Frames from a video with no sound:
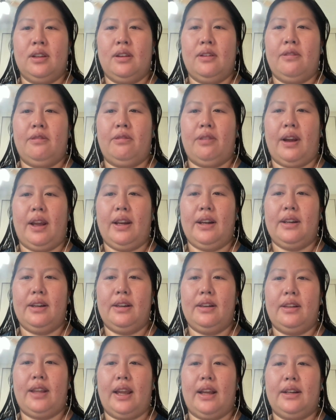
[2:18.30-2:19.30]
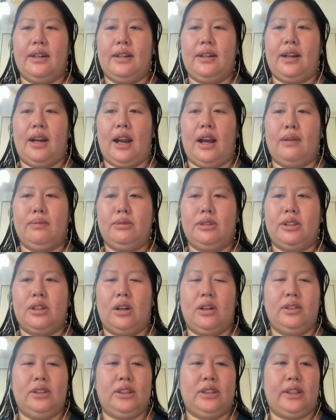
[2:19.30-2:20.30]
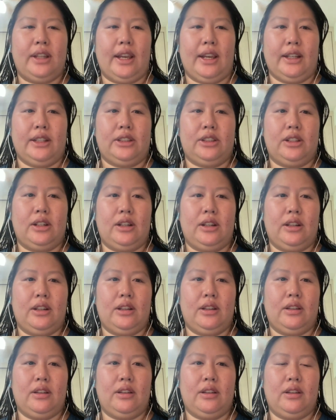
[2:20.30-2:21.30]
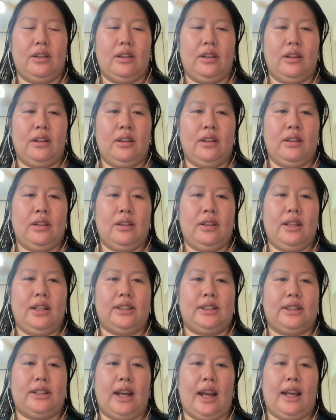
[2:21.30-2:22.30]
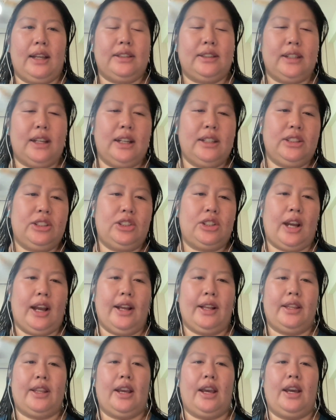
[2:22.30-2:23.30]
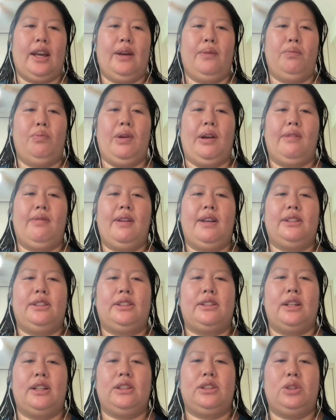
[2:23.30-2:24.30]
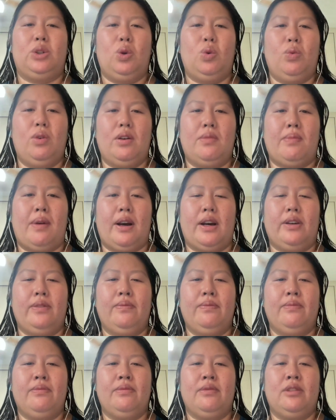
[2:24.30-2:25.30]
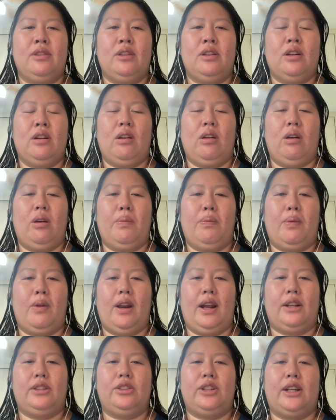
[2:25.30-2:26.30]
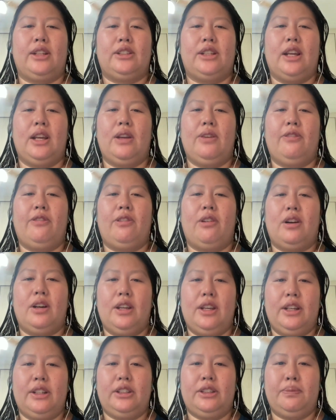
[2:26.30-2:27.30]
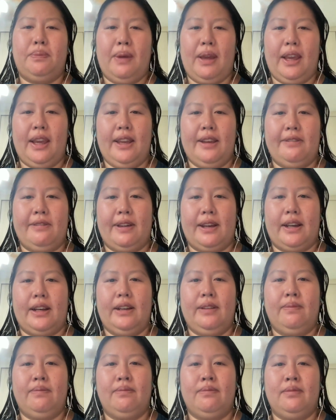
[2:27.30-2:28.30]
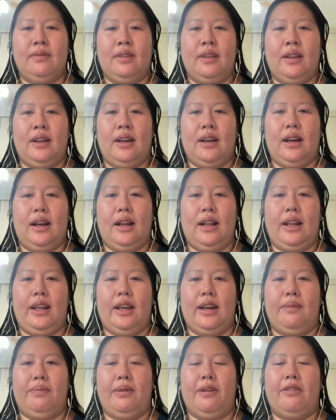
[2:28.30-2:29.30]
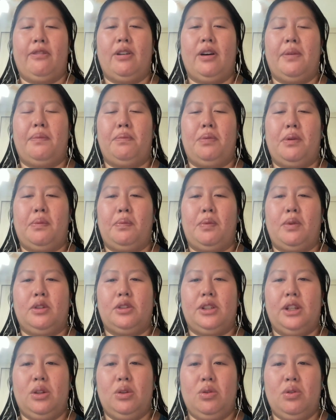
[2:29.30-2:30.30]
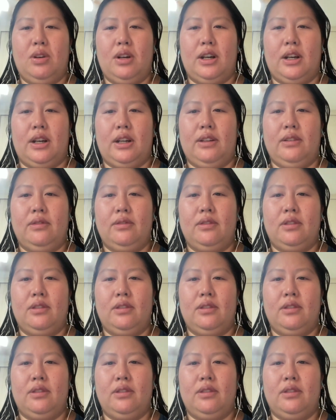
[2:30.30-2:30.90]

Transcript: Fred then comes on stage, disguised as Jade, and briefly sings to Wilma, apologizing for his behavior earlier before proposing to her.